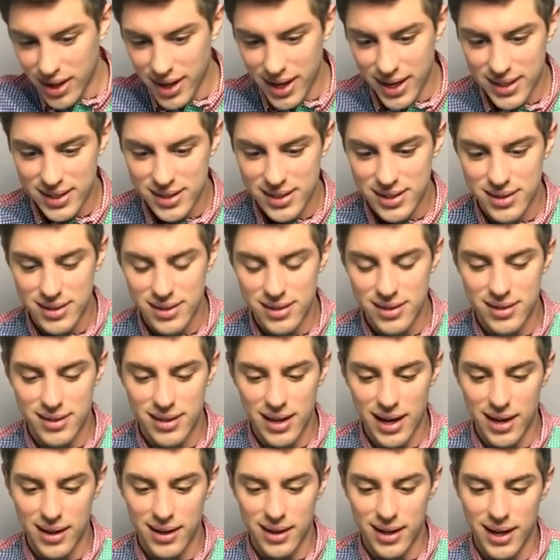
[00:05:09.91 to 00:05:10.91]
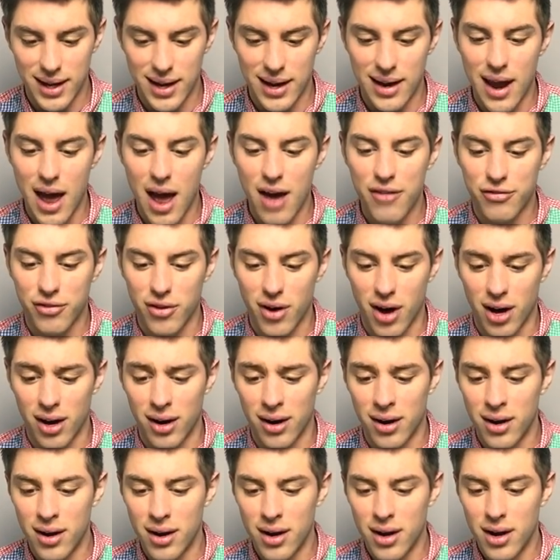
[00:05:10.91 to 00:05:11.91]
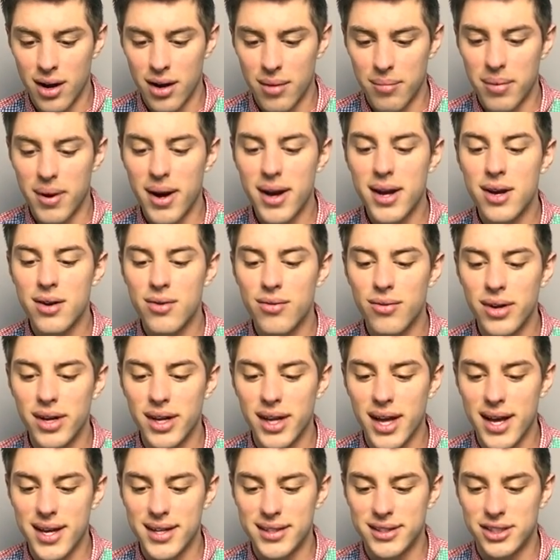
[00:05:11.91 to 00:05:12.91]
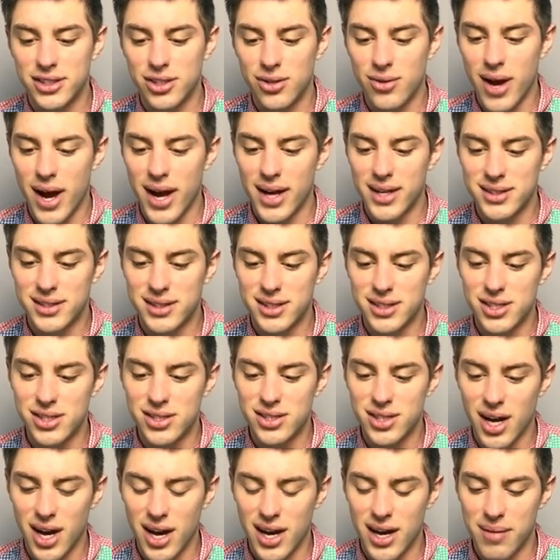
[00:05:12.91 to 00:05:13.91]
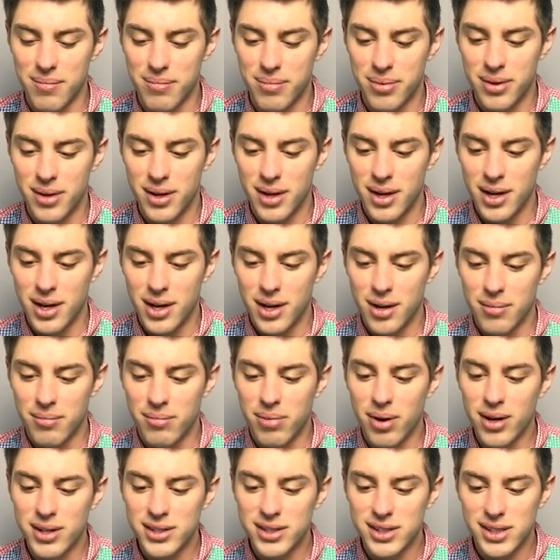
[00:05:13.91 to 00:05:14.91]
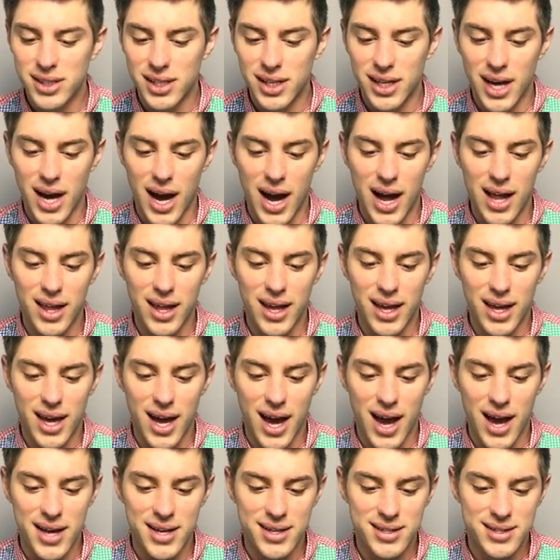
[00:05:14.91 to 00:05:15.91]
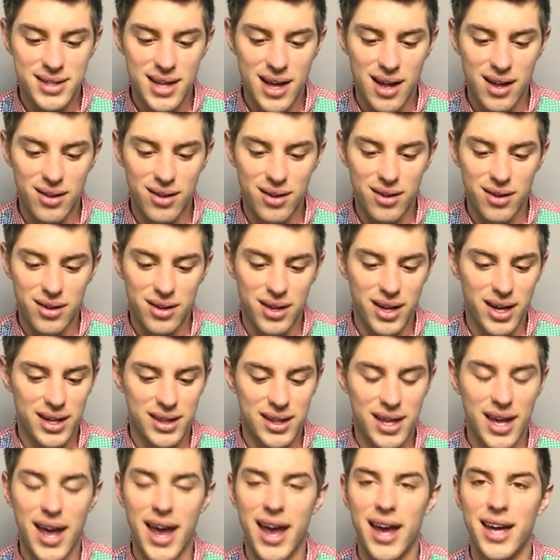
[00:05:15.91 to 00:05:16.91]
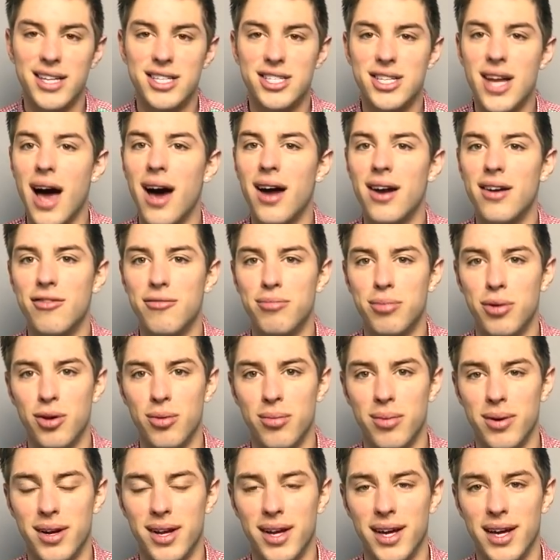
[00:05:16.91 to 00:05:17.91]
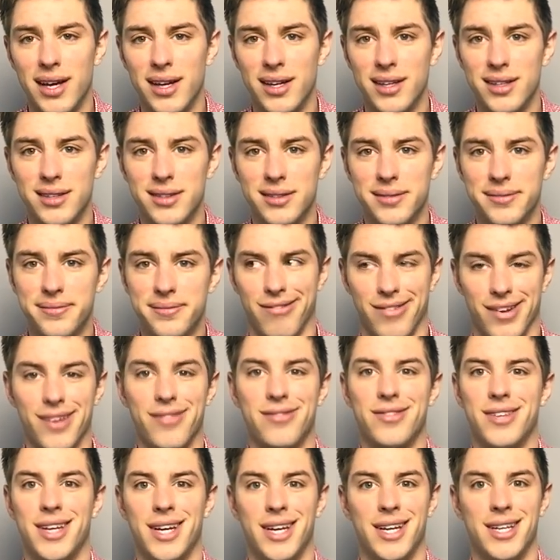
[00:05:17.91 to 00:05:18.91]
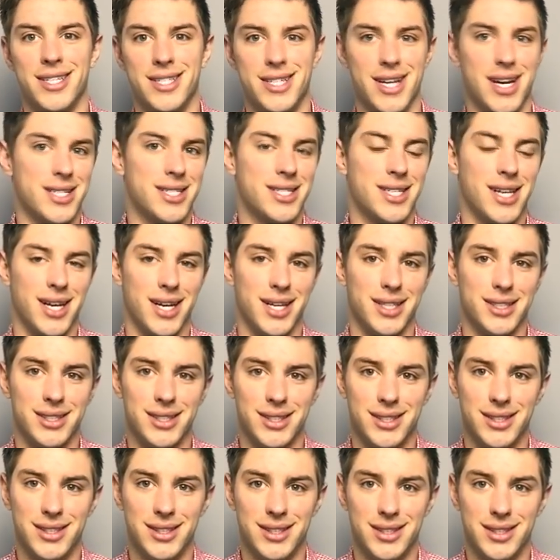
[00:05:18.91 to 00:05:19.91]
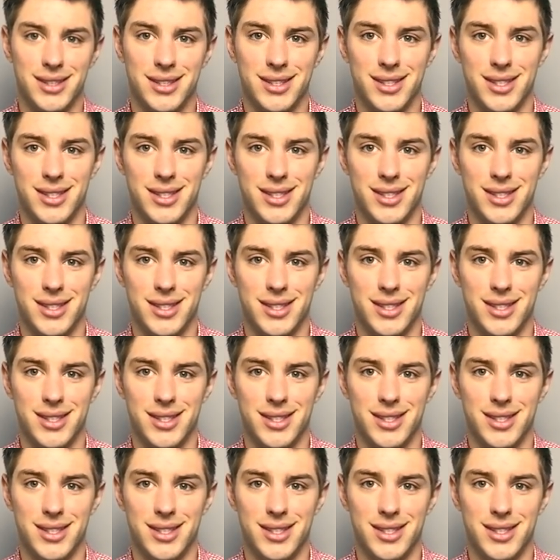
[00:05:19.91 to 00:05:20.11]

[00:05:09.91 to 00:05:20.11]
likes Daly and Efron, but I didn't realize you had such a type. Personally, I like guys that look like they aged out of puberty. 15 chest hairs.